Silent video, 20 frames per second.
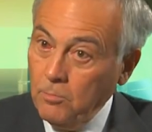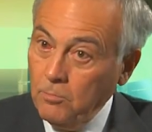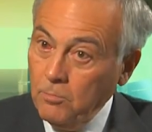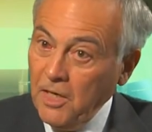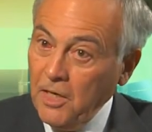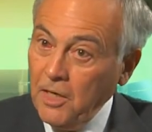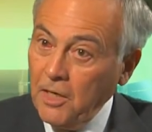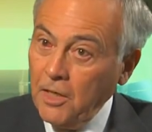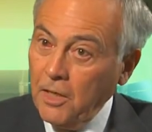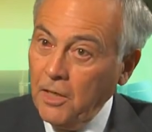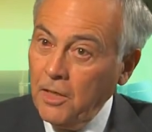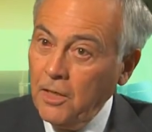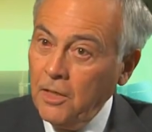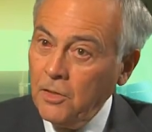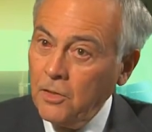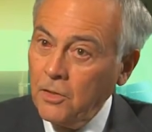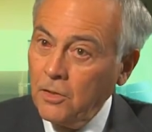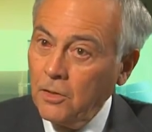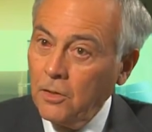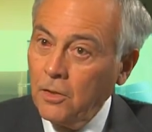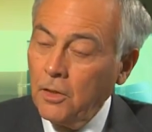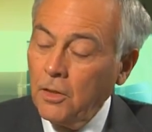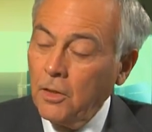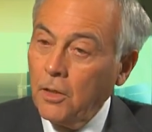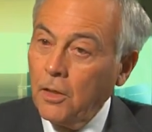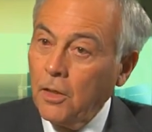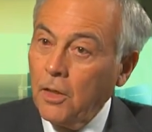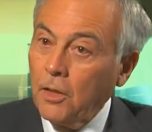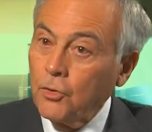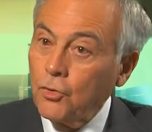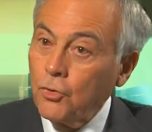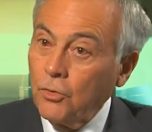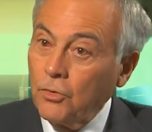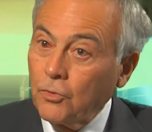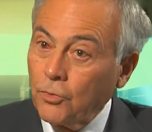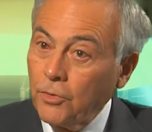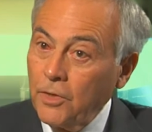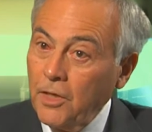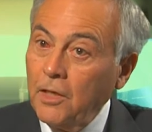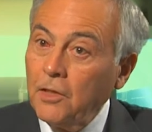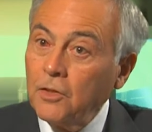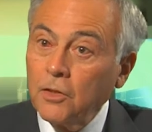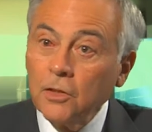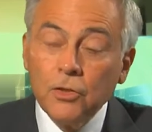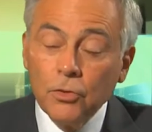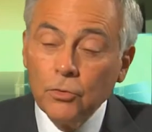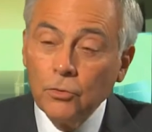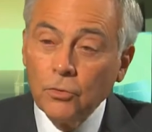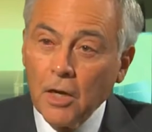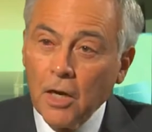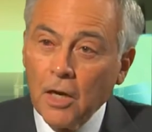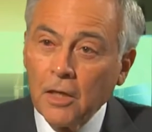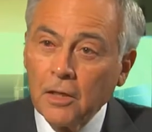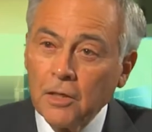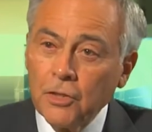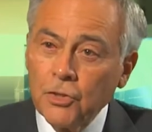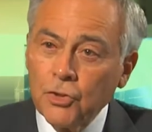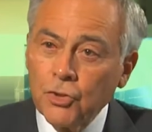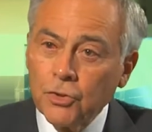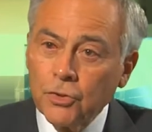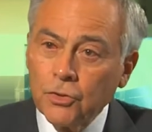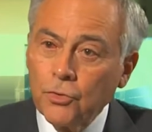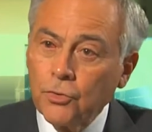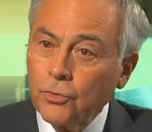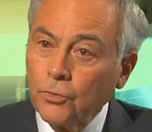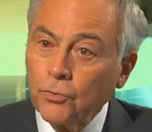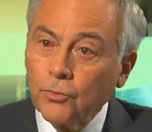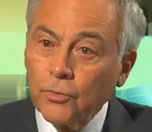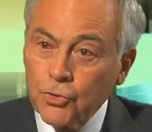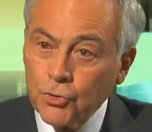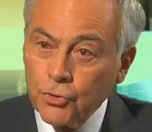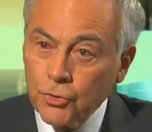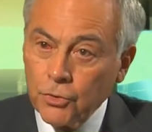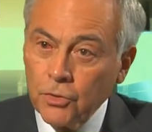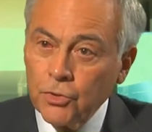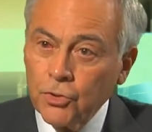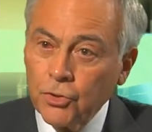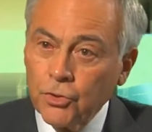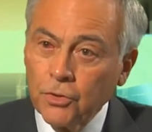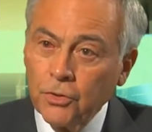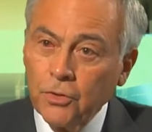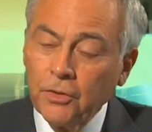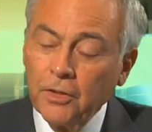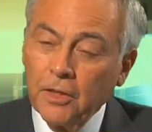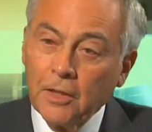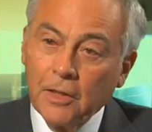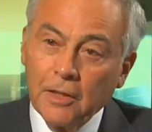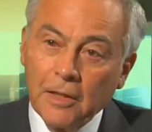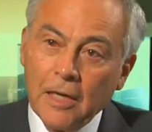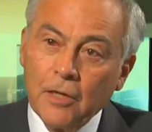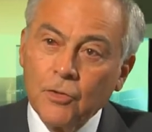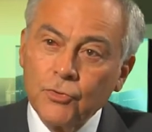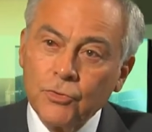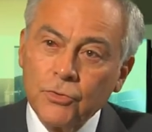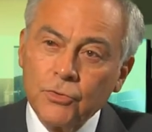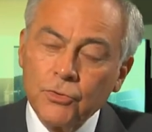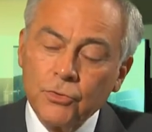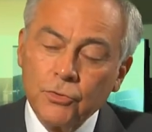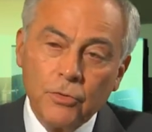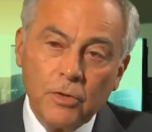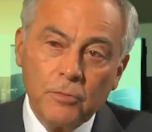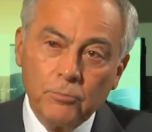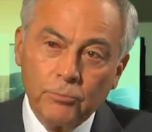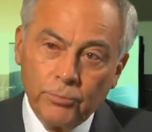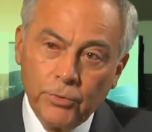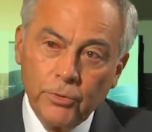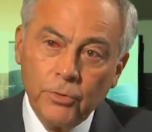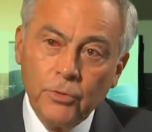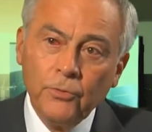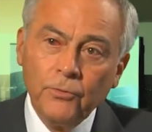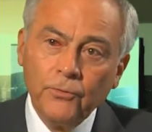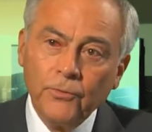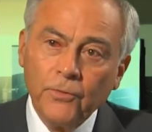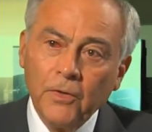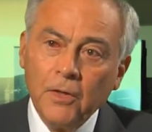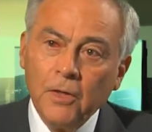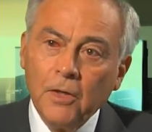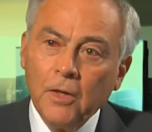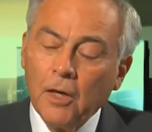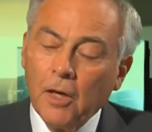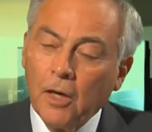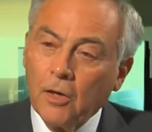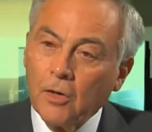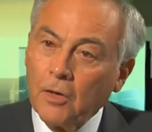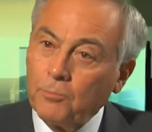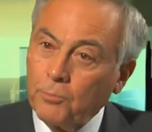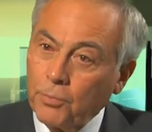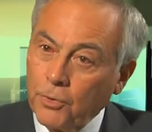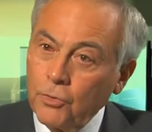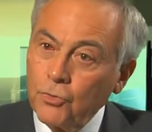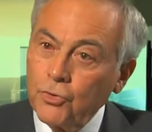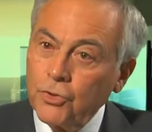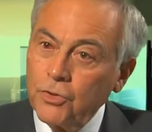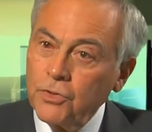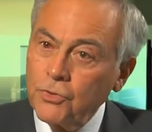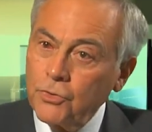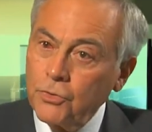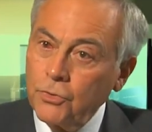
mitigate it, uh, to create the new knowledge through research that allows us to improve our approaches